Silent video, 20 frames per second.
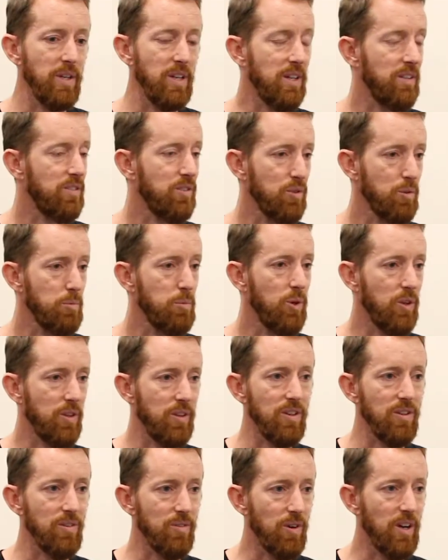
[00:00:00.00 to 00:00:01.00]
yeah, it's a good
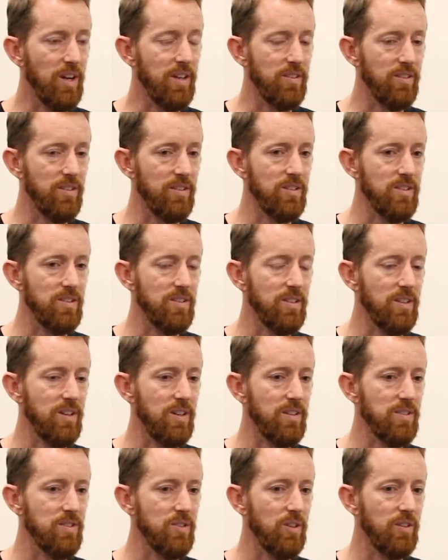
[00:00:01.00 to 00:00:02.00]
point that you raised. It's
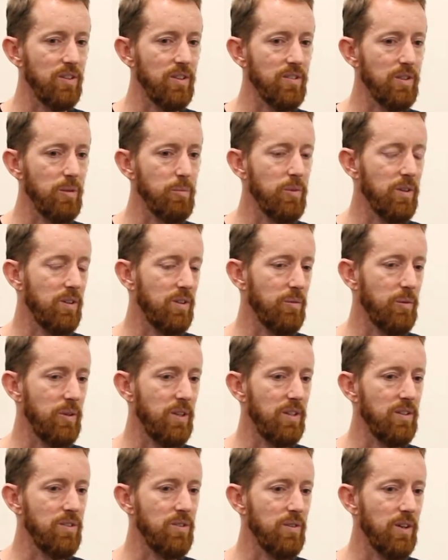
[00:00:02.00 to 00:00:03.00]
certainly something that we
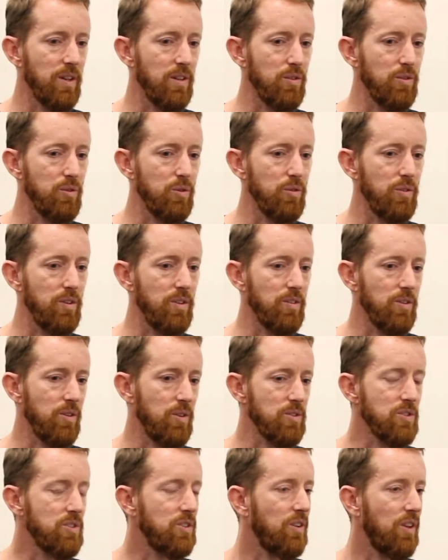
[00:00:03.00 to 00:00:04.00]
need to undo, this
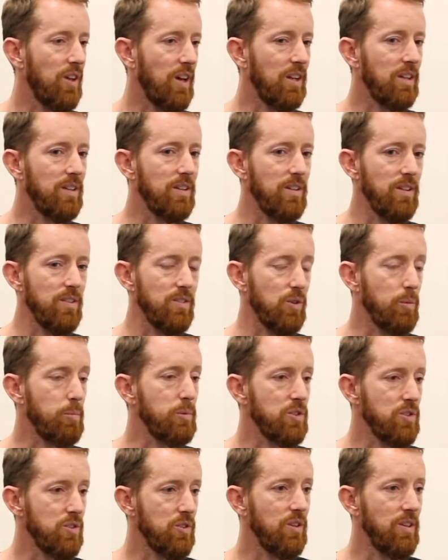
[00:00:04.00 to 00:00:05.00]
notion that there's an
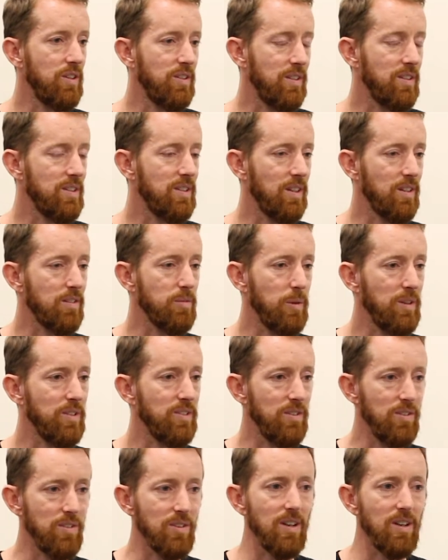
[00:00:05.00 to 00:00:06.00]
opportunities in tech
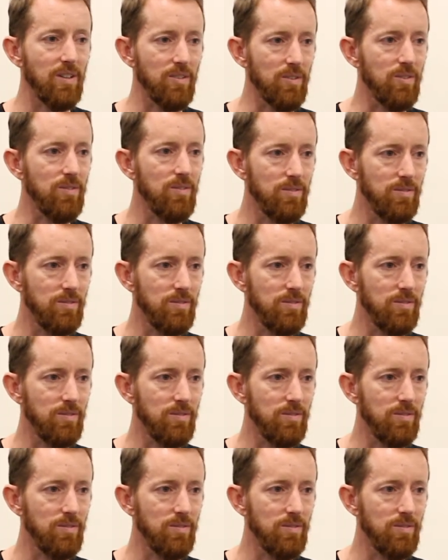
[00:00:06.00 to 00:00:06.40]
space in Newcastle.